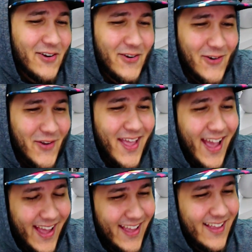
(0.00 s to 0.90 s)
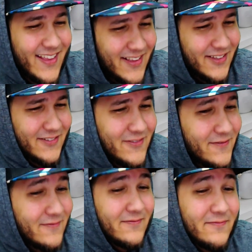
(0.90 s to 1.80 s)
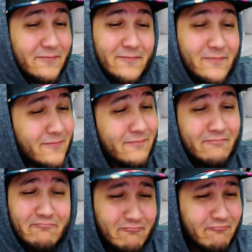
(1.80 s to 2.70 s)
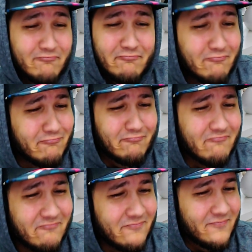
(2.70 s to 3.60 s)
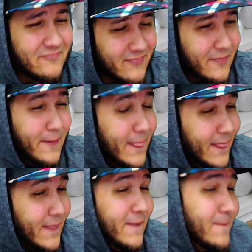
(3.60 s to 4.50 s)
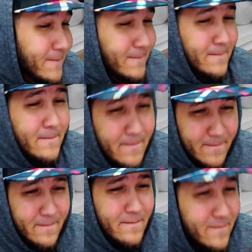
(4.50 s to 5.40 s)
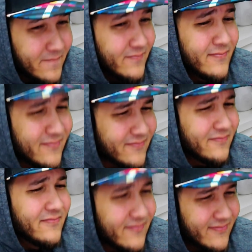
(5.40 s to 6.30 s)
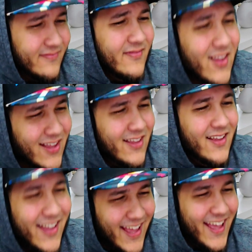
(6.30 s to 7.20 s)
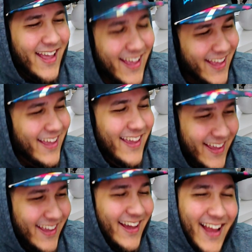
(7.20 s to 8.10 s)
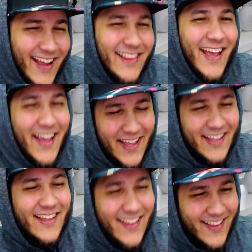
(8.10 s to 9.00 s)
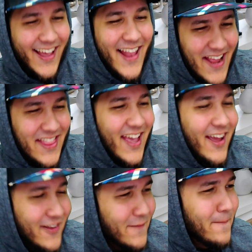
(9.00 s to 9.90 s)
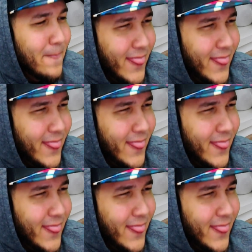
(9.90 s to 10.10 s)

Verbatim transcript: While you're doing fine, there's some people and I who have a really tough time getting through this life. So excuse us while we sing to the sky. Hey, I like that, I like that.